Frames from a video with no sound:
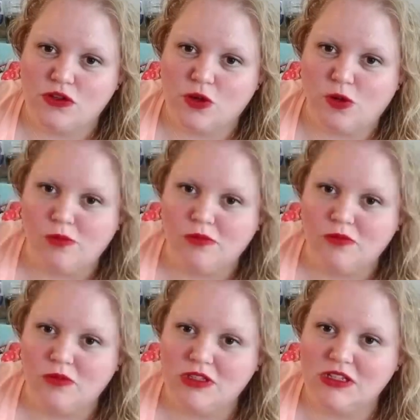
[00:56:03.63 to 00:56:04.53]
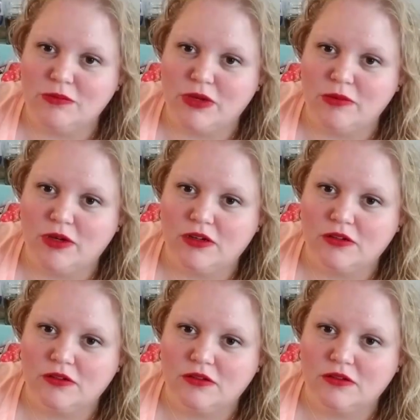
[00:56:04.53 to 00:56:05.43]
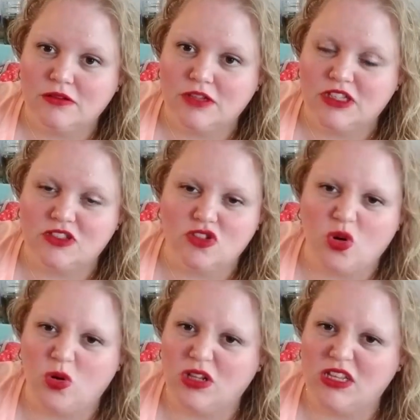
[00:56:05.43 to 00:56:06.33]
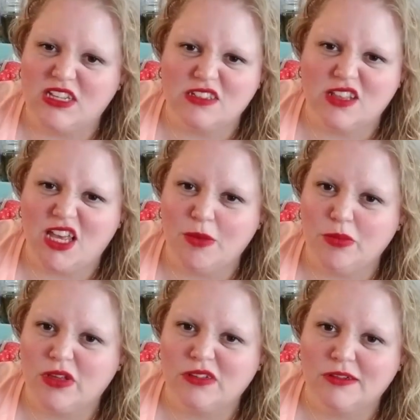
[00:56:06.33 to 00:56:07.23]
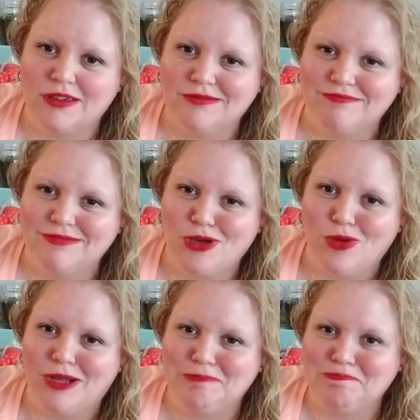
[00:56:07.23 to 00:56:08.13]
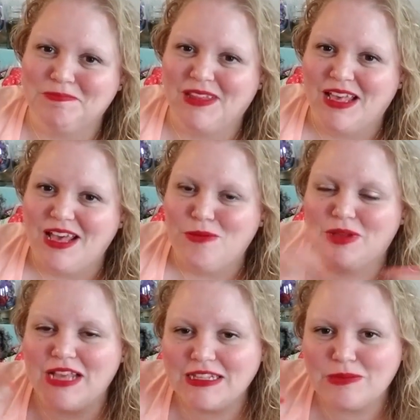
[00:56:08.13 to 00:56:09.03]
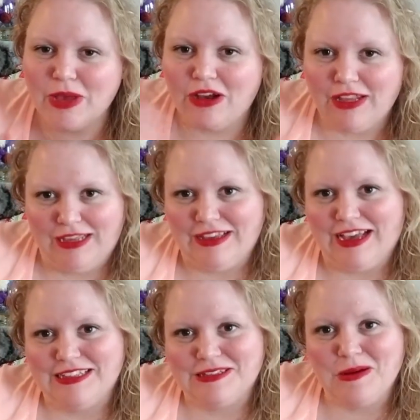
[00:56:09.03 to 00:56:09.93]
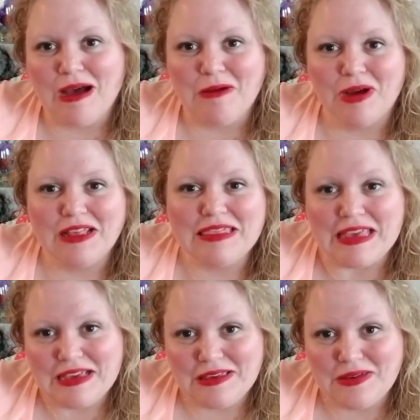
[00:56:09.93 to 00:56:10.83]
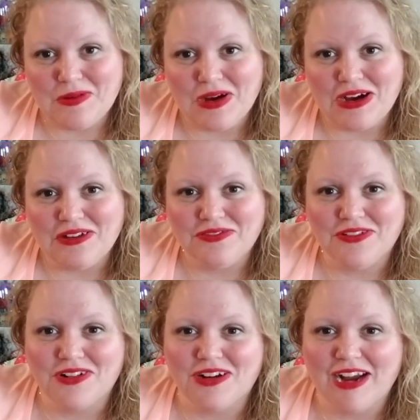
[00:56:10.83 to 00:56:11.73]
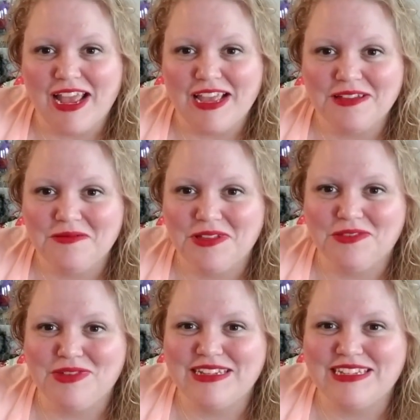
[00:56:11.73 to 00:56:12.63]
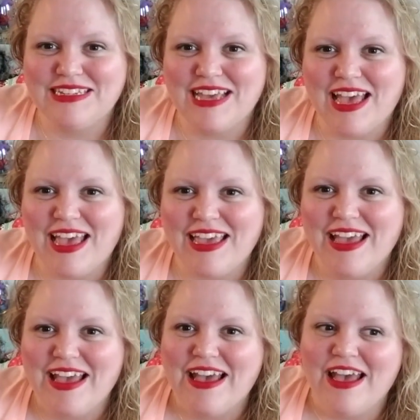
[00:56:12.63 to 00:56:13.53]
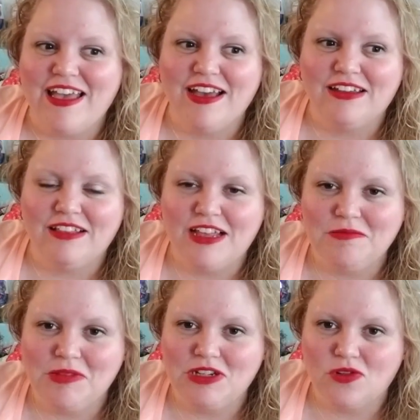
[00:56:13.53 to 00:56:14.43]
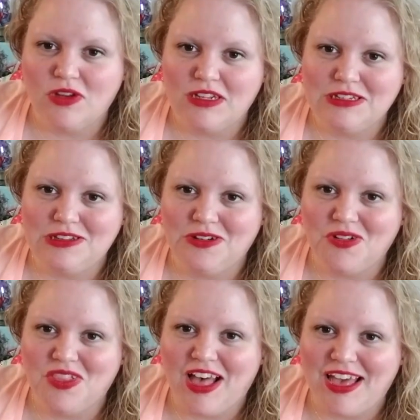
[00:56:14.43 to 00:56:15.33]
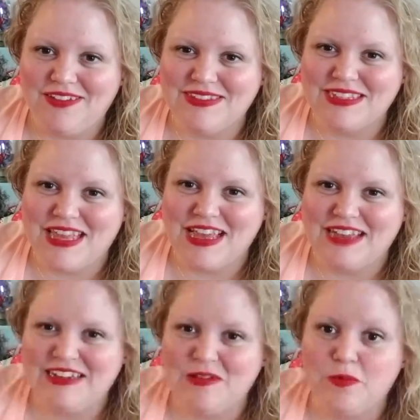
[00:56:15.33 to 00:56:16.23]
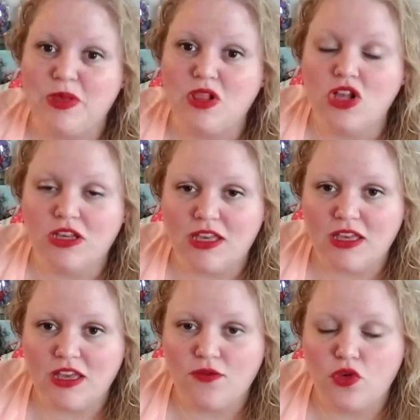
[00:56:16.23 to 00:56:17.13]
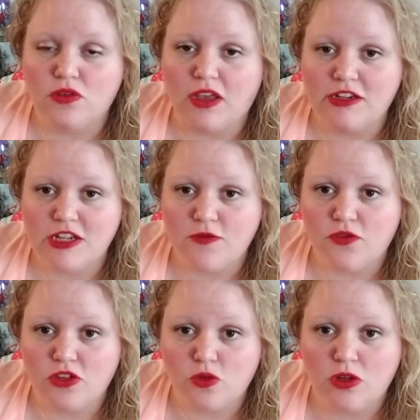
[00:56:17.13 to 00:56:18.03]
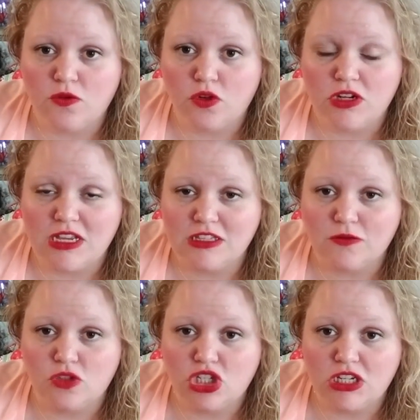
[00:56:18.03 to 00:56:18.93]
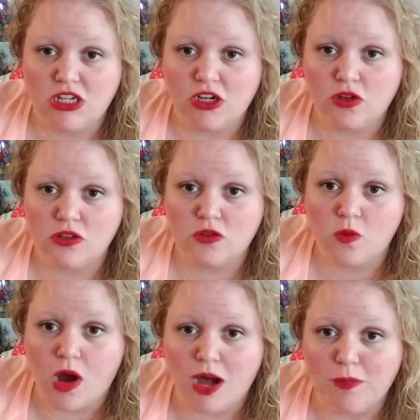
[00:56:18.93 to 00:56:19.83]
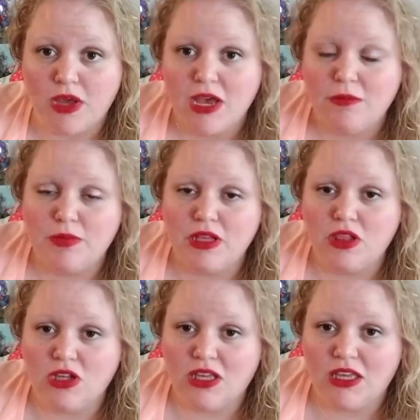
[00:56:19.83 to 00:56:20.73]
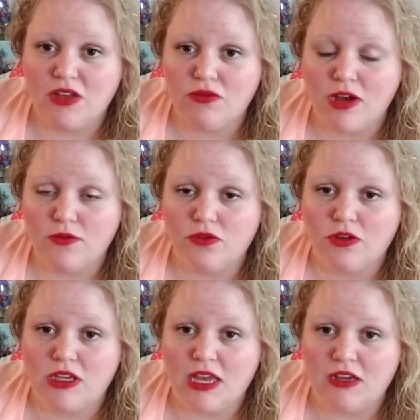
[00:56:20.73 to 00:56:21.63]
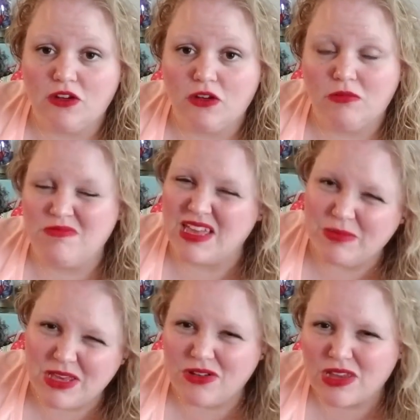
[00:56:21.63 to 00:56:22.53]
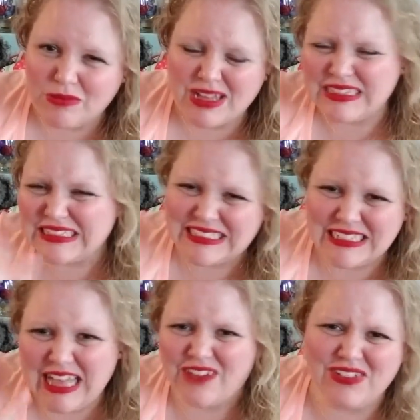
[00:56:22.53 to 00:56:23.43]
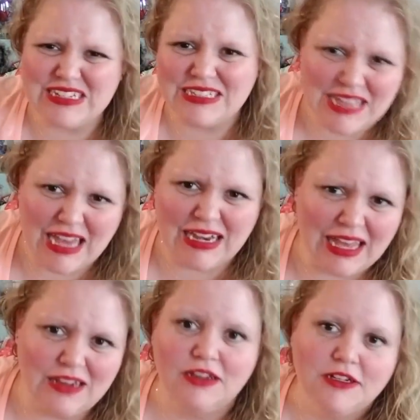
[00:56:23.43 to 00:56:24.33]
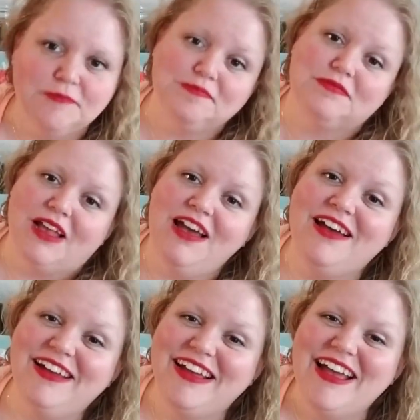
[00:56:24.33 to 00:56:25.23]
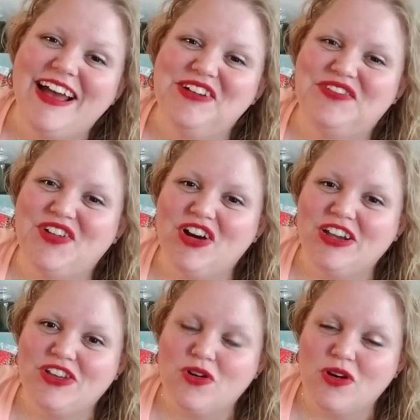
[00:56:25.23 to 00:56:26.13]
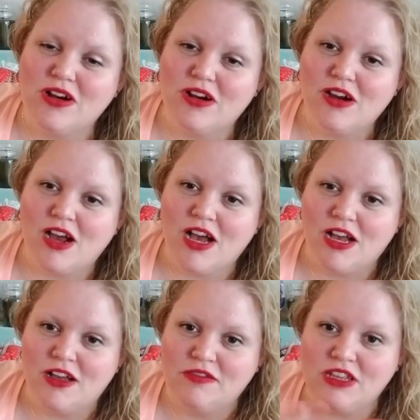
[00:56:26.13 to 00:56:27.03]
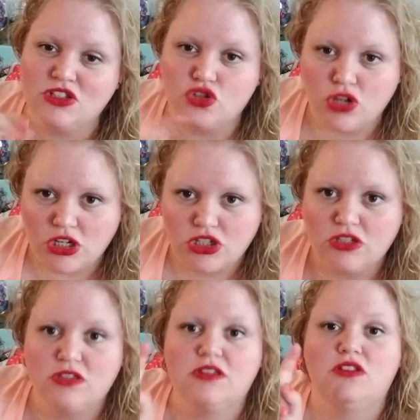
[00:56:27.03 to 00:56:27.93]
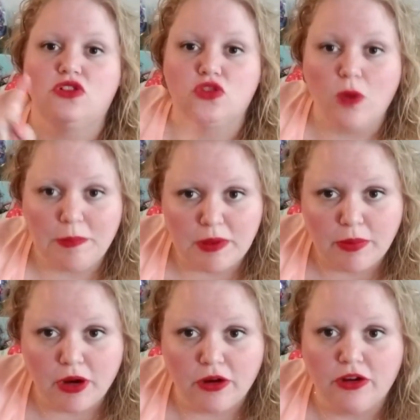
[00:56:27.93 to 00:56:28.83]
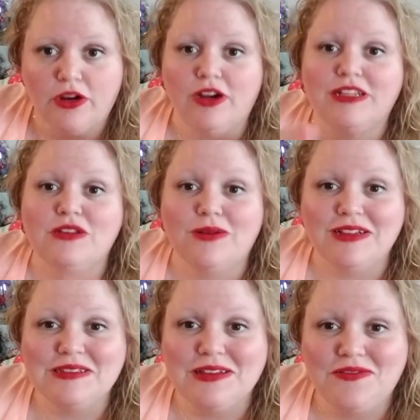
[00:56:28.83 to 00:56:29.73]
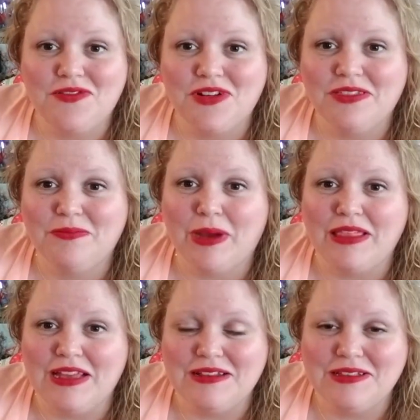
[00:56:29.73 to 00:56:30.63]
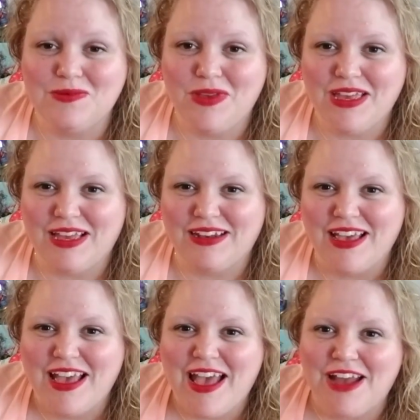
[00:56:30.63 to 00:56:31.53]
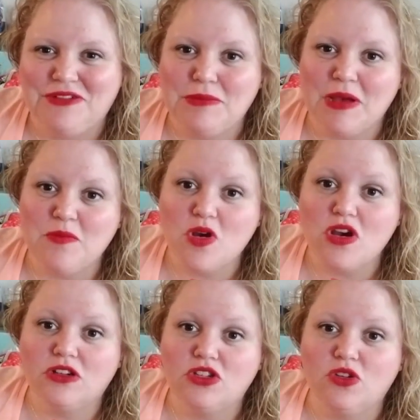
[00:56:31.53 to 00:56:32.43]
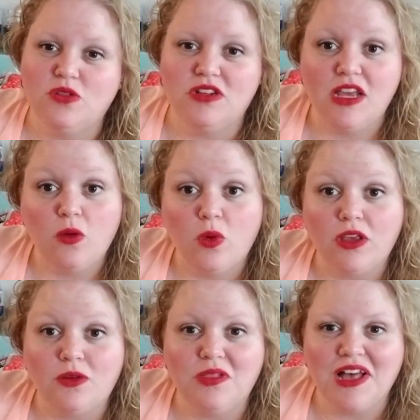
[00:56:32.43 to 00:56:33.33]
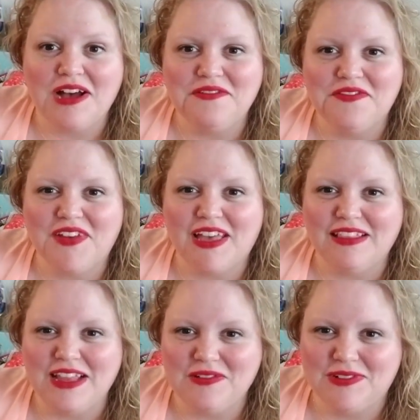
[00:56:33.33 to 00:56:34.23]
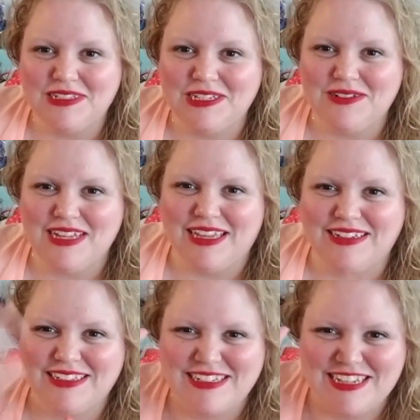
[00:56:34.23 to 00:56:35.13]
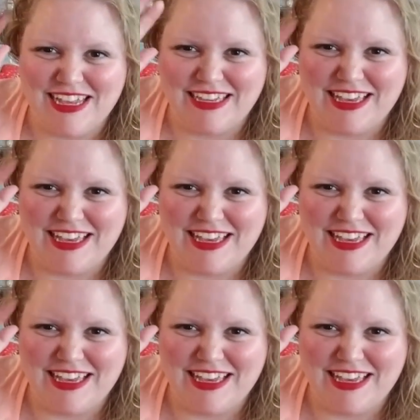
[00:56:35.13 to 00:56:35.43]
home. Wasn't it, Bubba? He's totally asleep. Oh, well. But that's about it, guys. So I want to thank you all for hanging with me today and letting me join into your lives. And be looking, if you signed up for the 24 Days of Cheer swap, be looking in Ravelry and maybe your email. I still haven't decided for your the instructions and your swappy partner and so on and so forth by the end of this weekend. And remember to knit what you love and love what you knit. Take